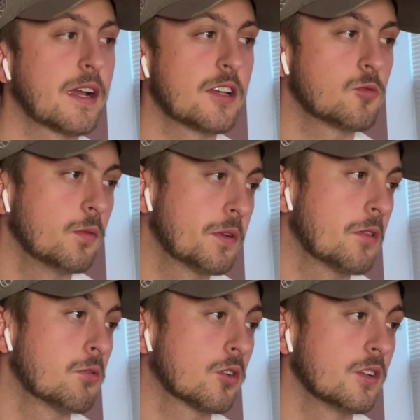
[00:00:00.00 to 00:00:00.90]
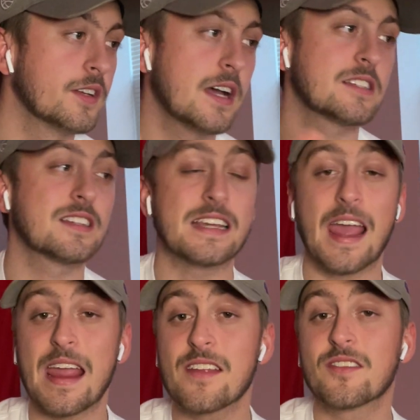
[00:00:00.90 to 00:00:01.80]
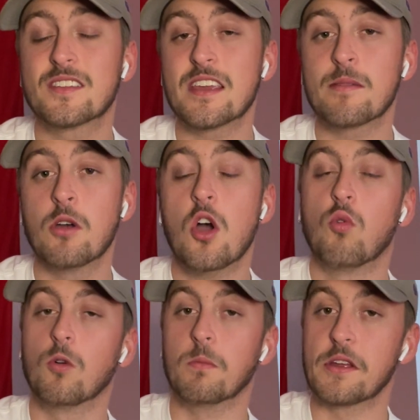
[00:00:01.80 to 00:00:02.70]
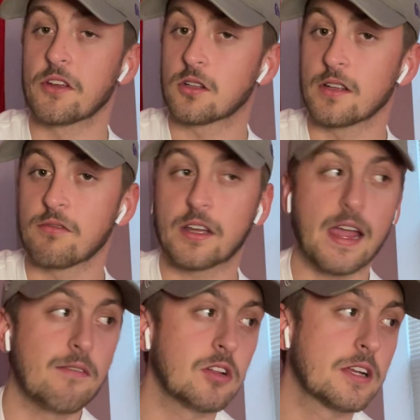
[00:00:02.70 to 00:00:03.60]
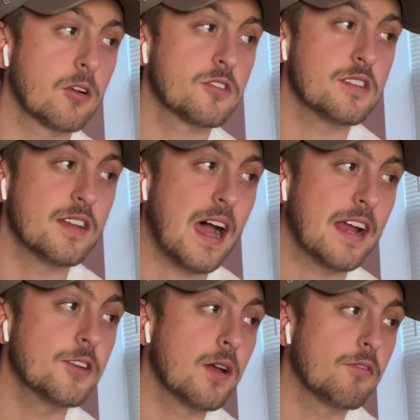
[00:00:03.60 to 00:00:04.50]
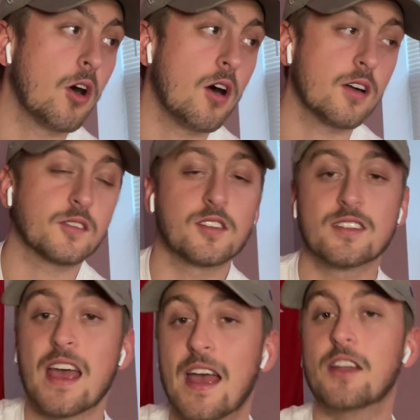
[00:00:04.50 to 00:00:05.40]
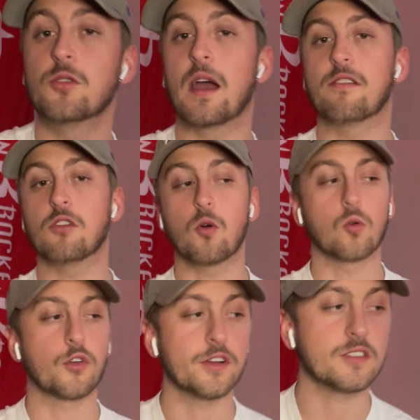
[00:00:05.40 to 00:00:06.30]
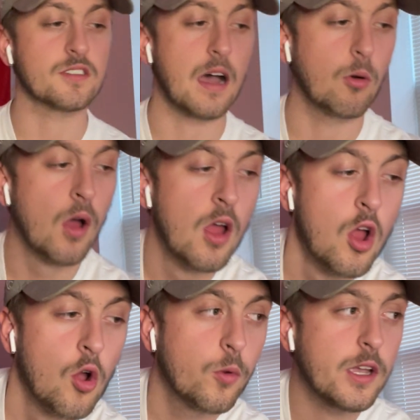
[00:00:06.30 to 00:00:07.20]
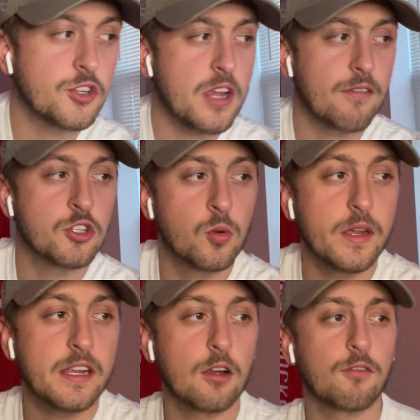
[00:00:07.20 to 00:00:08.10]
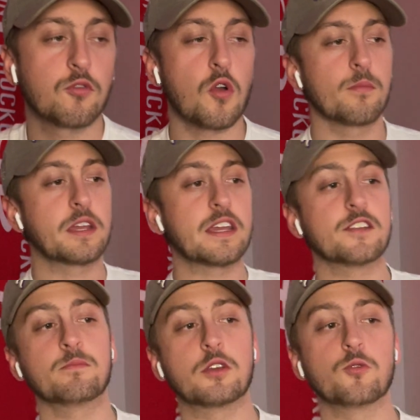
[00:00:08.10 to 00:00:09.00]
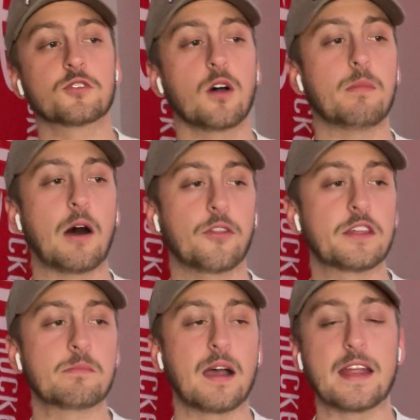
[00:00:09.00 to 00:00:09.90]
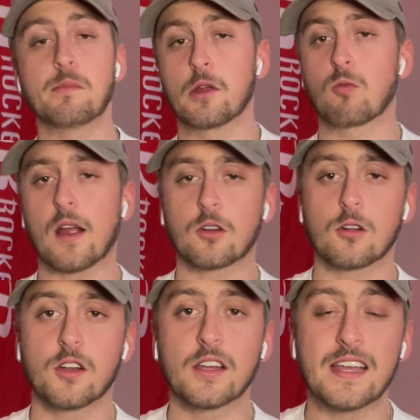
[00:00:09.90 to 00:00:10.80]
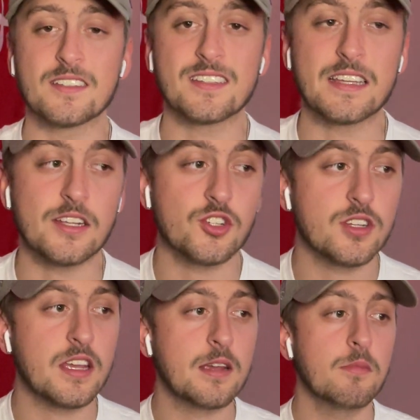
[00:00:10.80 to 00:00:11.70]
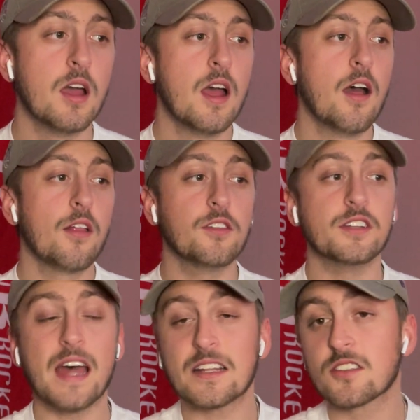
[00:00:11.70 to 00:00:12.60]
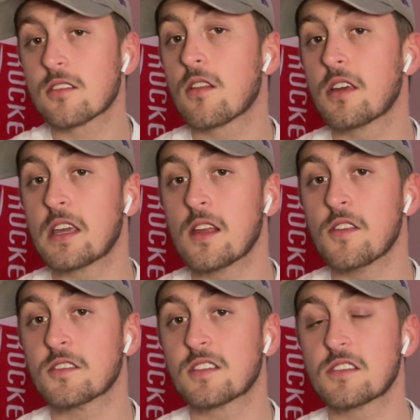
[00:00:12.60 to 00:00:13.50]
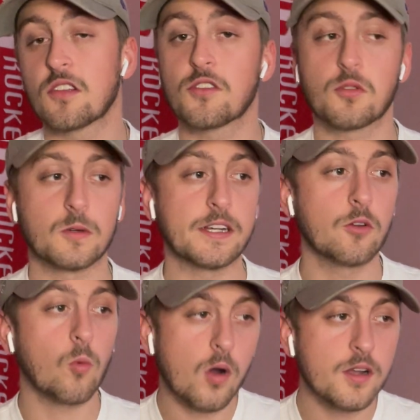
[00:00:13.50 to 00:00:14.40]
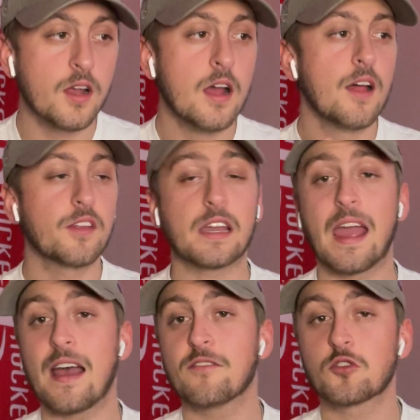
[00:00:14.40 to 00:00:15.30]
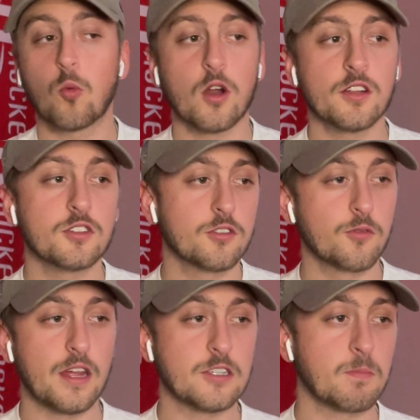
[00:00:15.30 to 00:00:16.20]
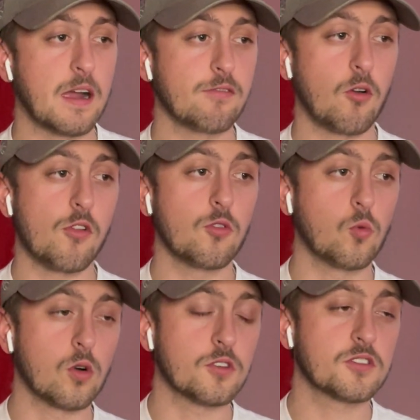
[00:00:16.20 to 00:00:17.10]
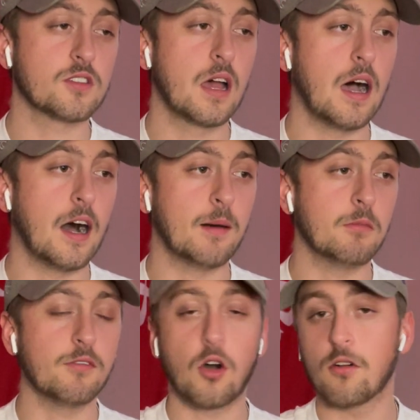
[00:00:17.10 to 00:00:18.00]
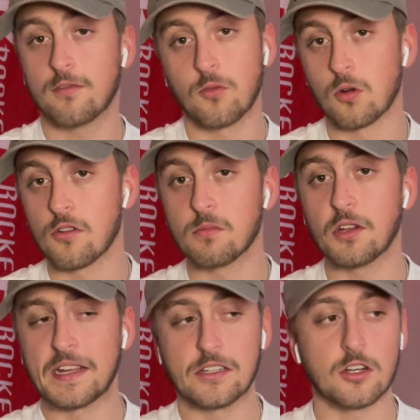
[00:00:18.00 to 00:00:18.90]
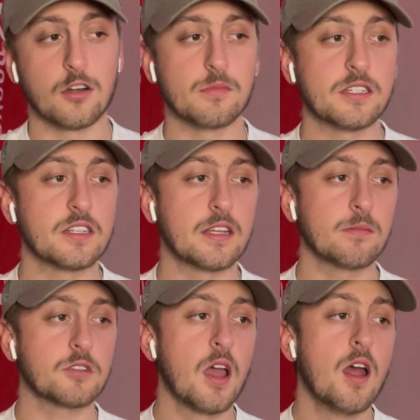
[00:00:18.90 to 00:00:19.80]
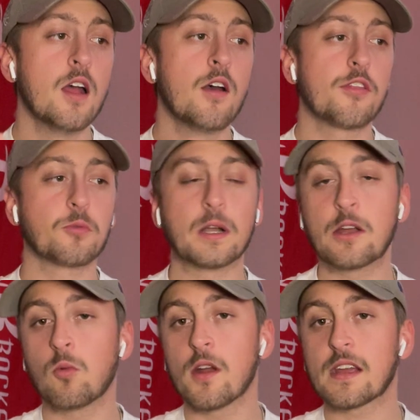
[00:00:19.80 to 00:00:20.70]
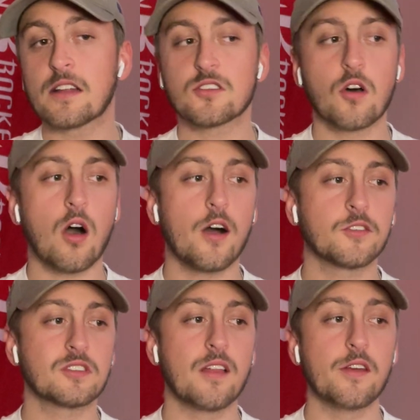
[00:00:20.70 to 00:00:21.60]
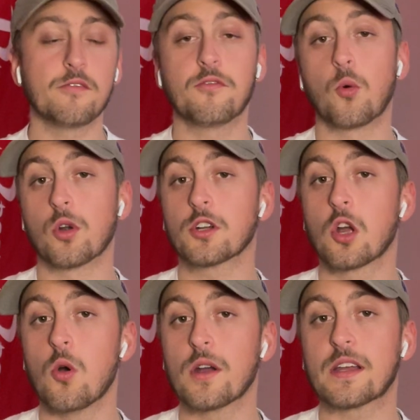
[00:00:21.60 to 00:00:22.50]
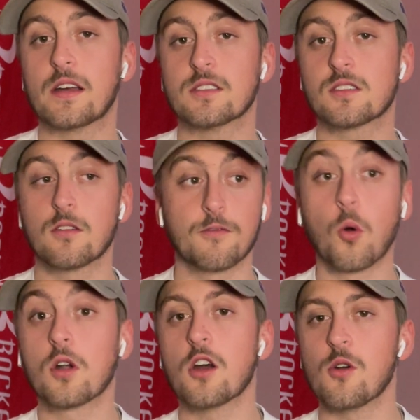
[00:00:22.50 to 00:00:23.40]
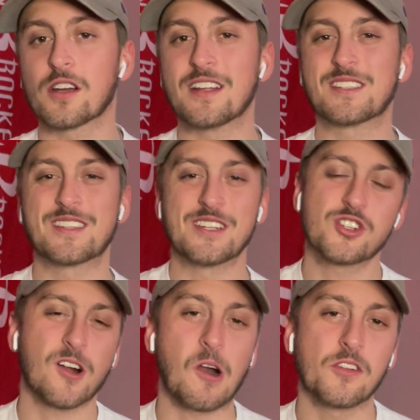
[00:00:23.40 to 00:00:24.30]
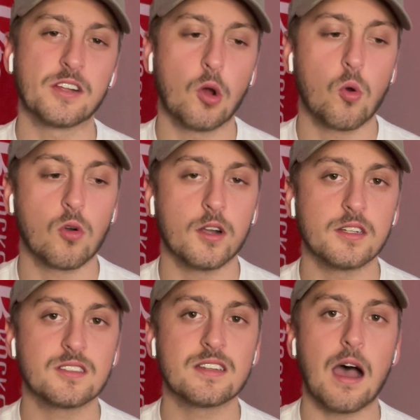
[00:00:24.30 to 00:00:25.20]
I guess, will be the Brooklyn Nets. The eighth team will be the Cleveland Cavaliers. Nine, you have the Hawks. Ten, you have the Hornets. Now, we actually have a tweet here from Heat Muse about the Miami record against each team. The Nets, the Heat this season, three and one. The Cavs, one and two. That is by far the worst um, of all four of the play-in tournament teams three and one against the Hawks, and then four ago against four and zero oh against the Charlotte Hornets.